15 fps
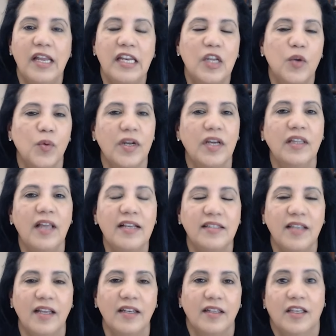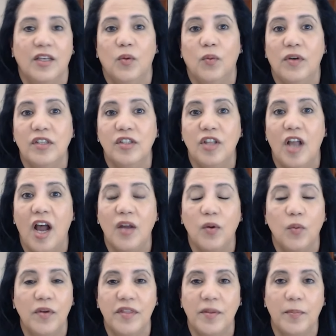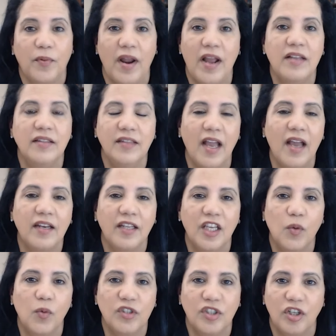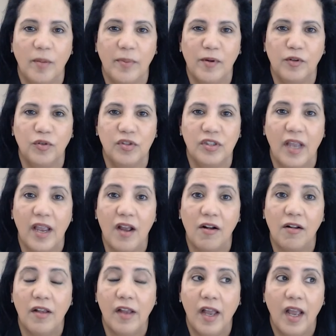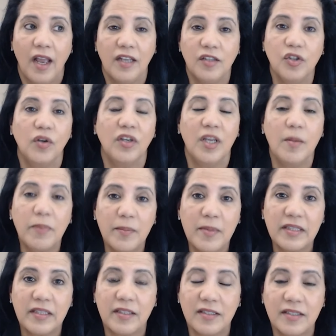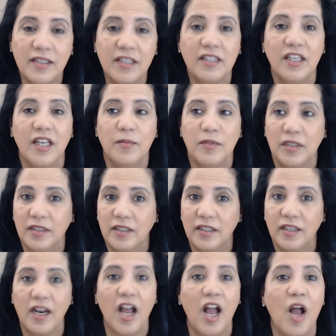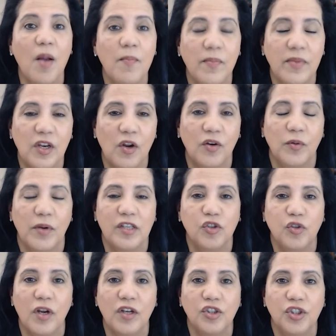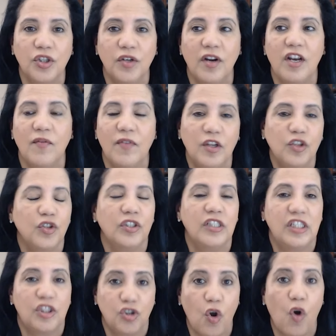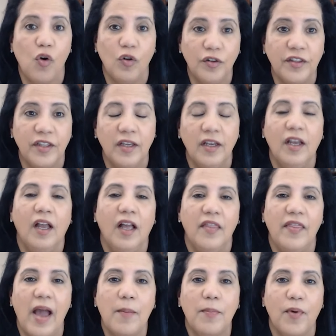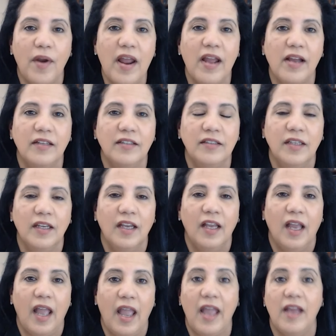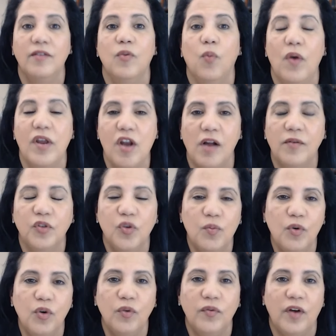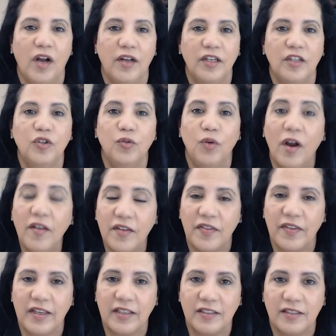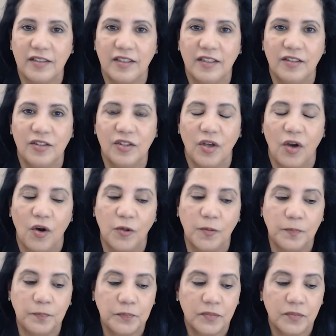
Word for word: And he realized that he was not with the brand that he was going to be able to scale. And so he implemented the systems, cleaned it up, you know, create structure, and eventually sold that brand and went on to move on and do other things. And so,